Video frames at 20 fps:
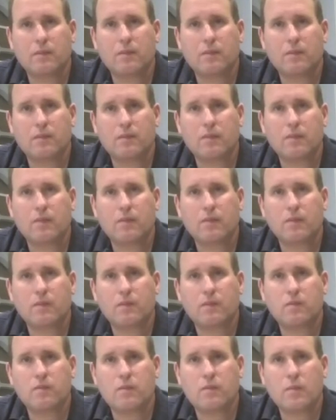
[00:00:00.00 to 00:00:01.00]

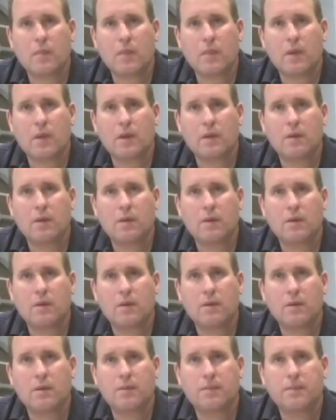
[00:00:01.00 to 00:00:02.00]

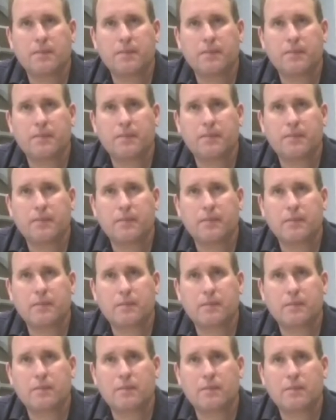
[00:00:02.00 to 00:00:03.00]

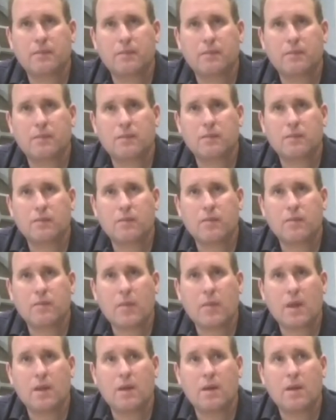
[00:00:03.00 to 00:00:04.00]

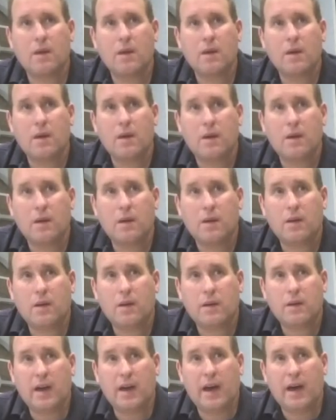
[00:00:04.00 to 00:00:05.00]

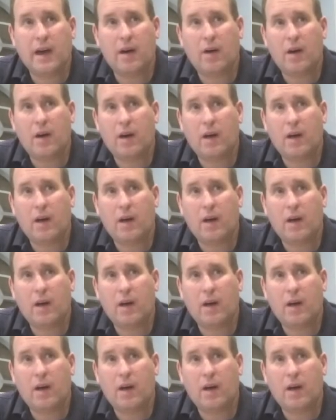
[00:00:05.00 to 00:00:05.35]
No words are spoken by the person on screen.